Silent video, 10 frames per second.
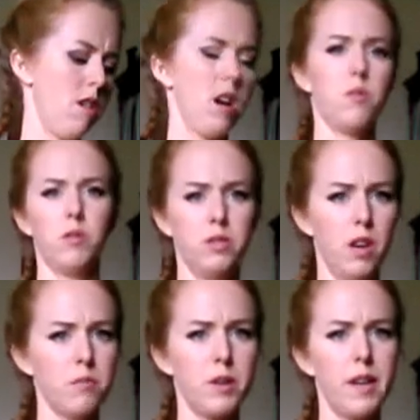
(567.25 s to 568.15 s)
I will
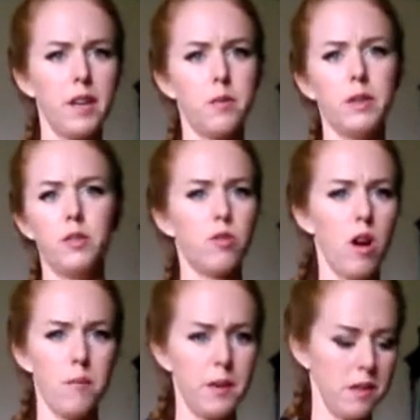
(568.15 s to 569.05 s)
not break when you
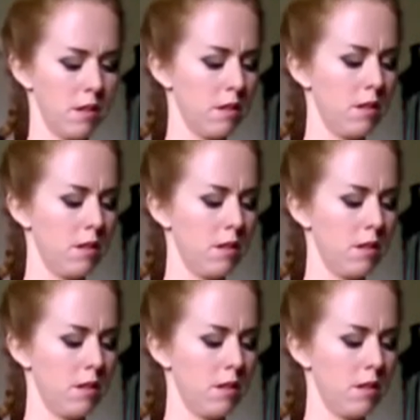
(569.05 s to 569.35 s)
drop me.